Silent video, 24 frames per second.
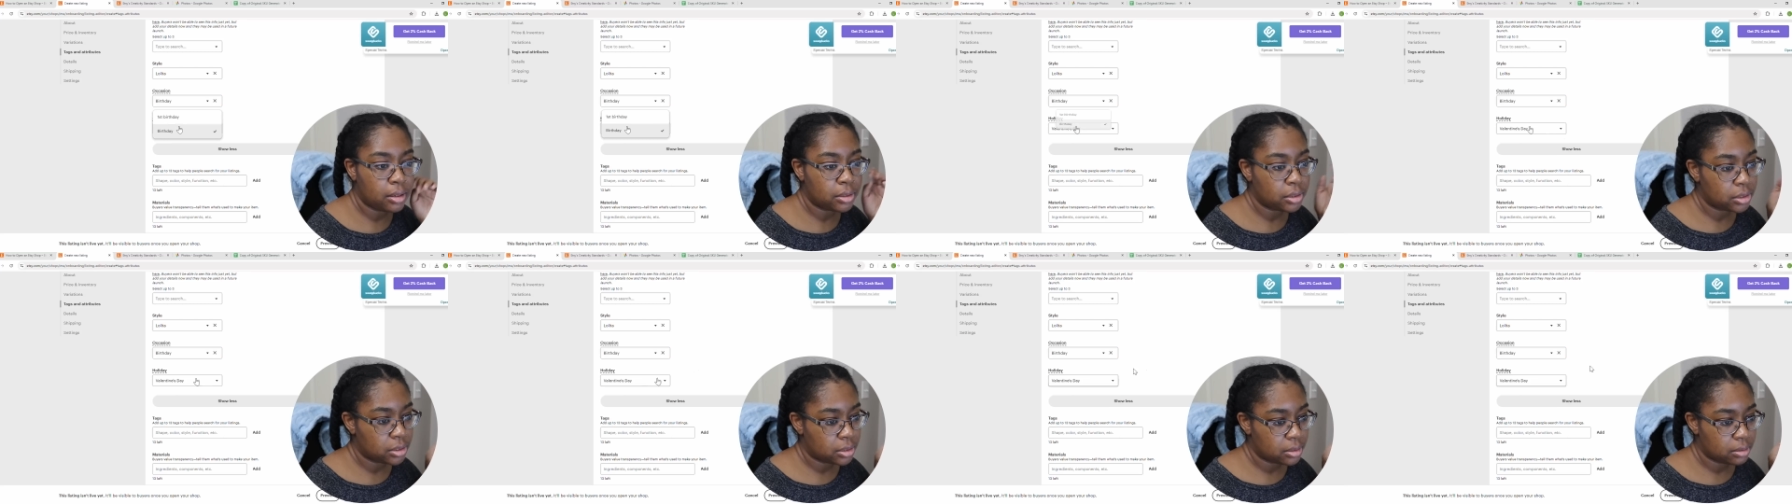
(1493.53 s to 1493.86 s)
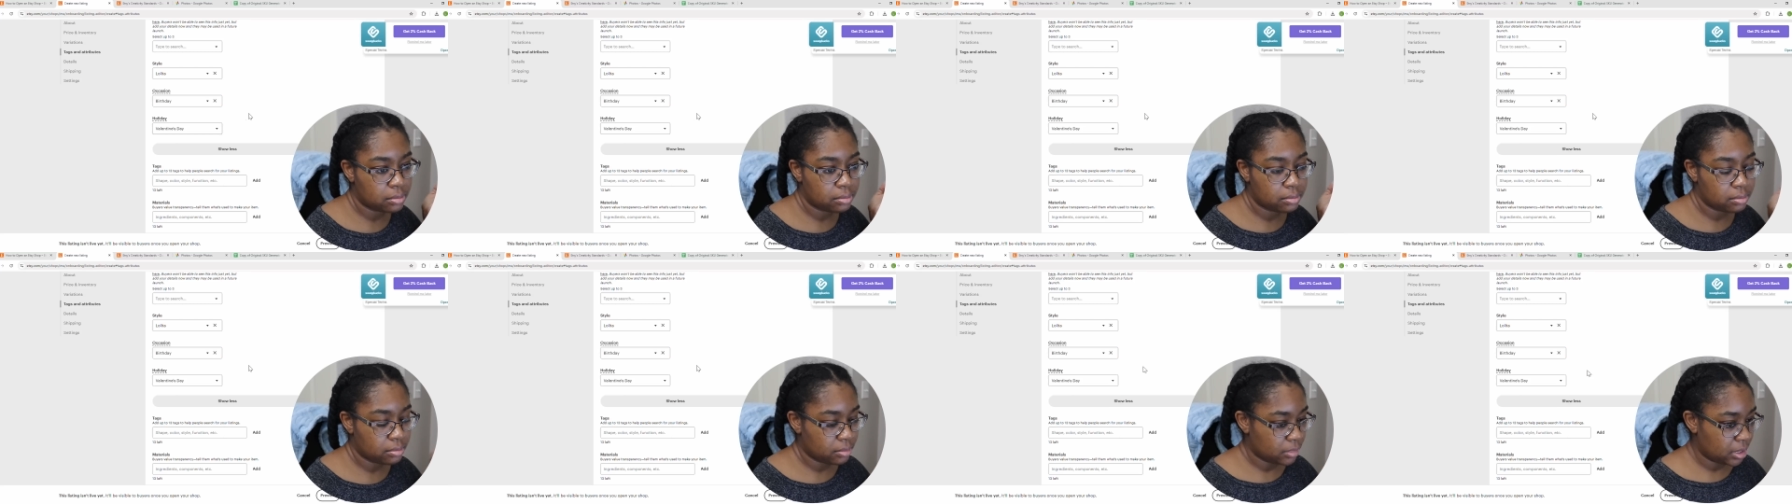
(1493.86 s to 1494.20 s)
I'll just
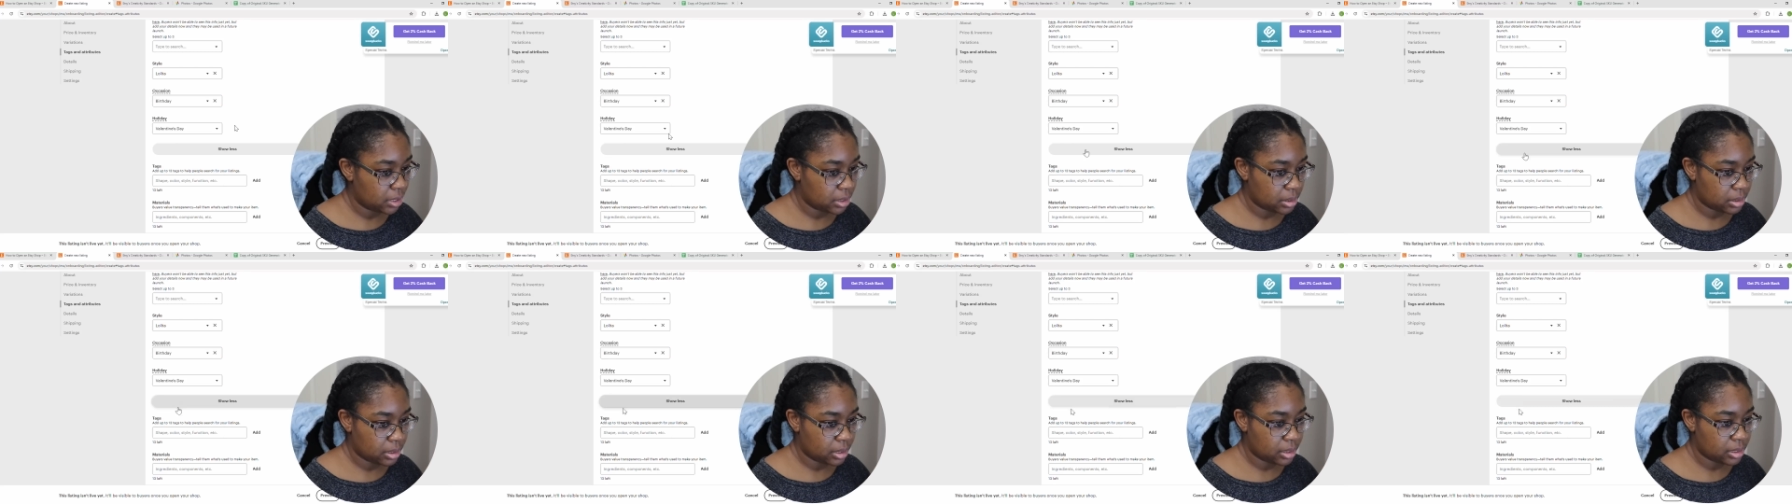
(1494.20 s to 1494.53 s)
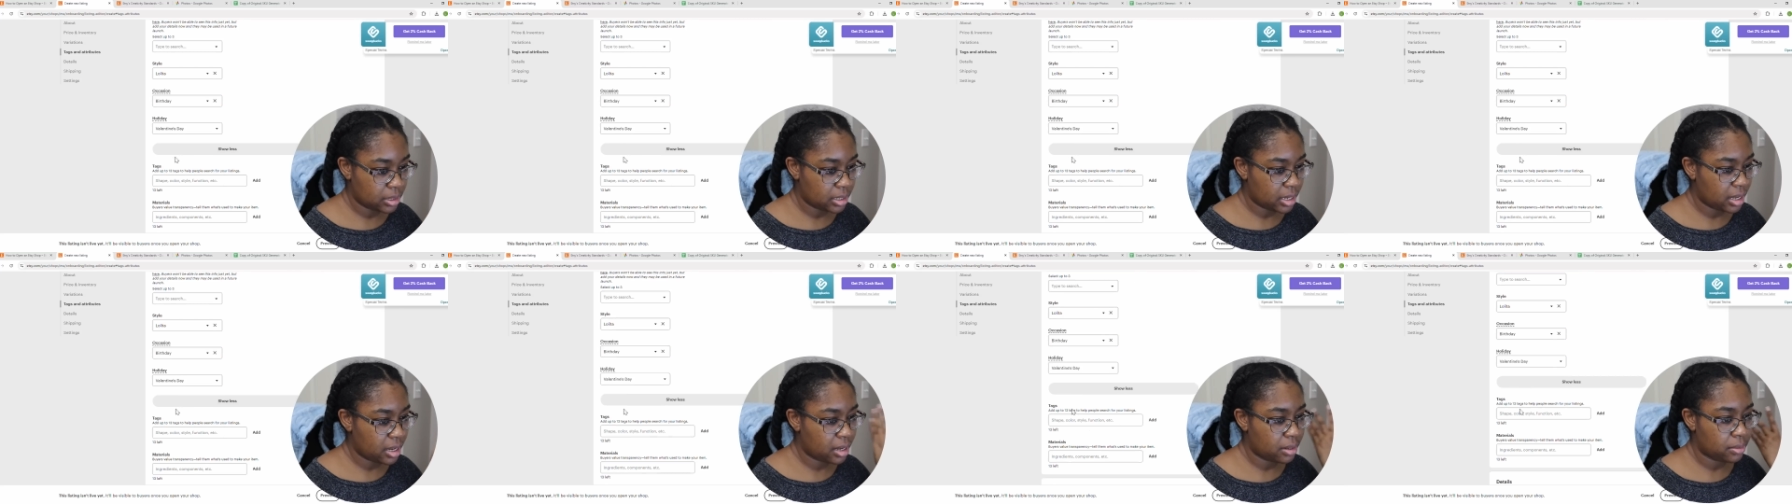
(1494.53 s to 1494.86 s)
list it
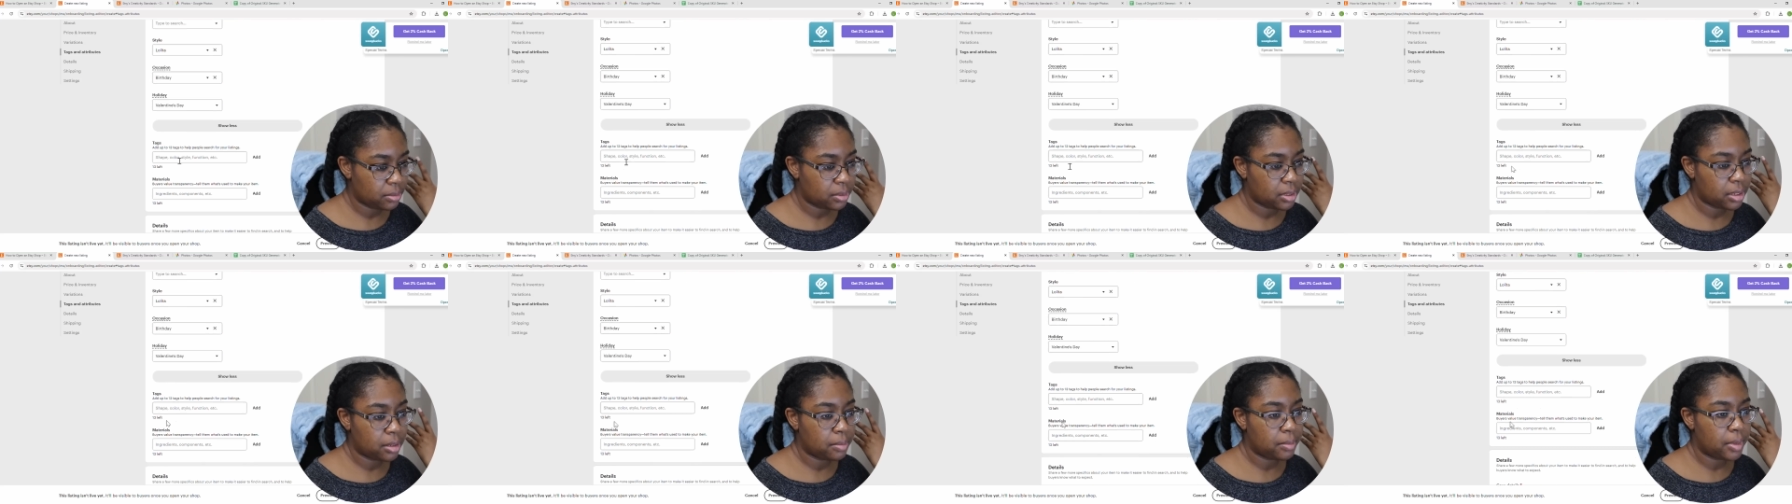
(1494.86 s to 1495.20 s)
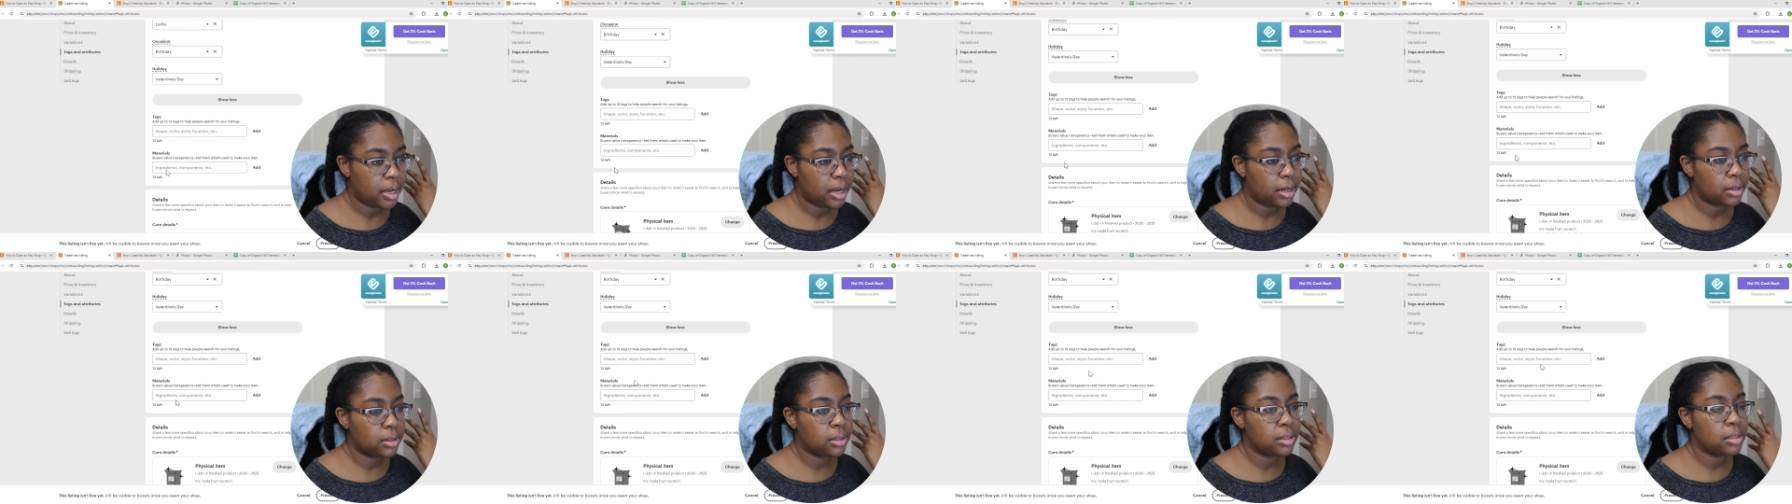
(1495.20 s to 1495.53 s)
as that. I don't think it
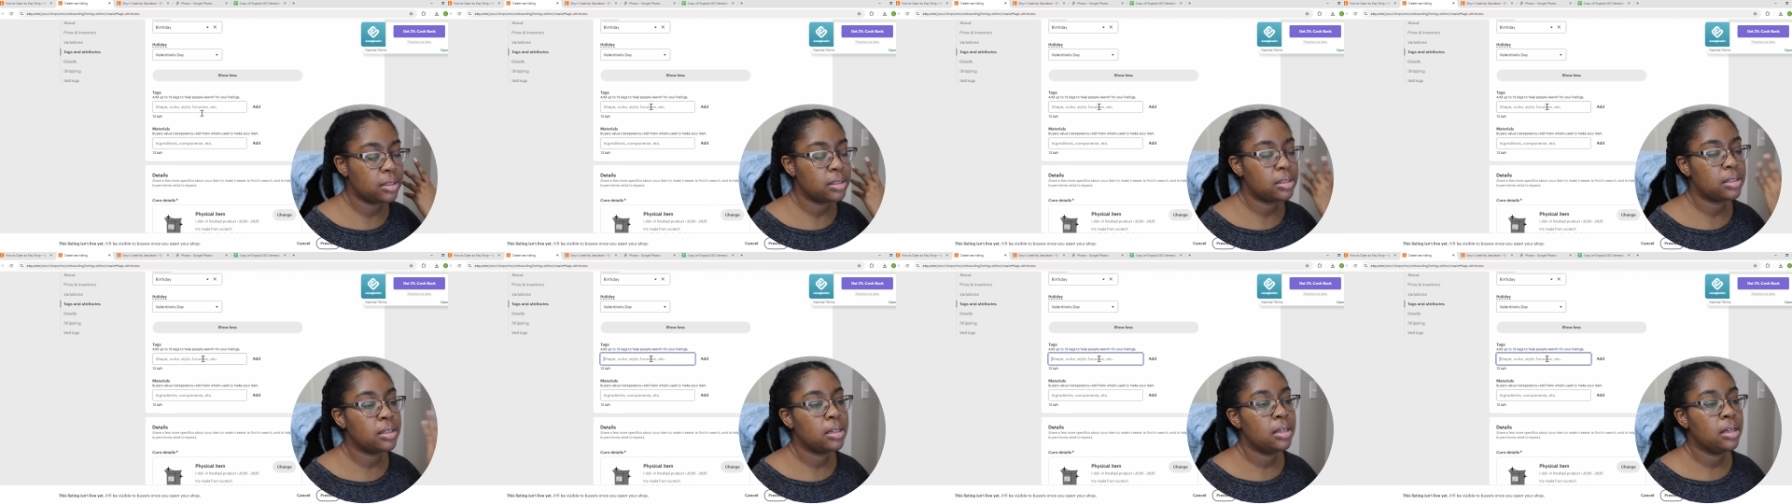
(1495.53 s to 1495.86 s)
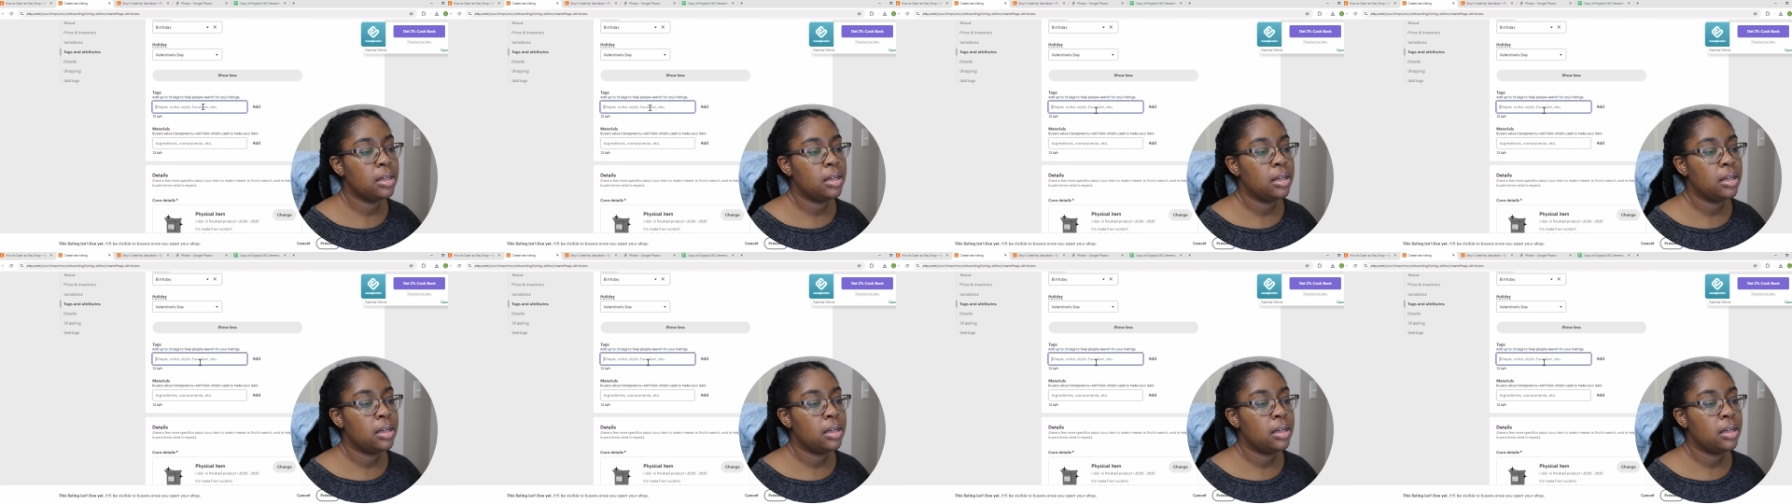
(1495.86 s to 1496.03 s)
matters.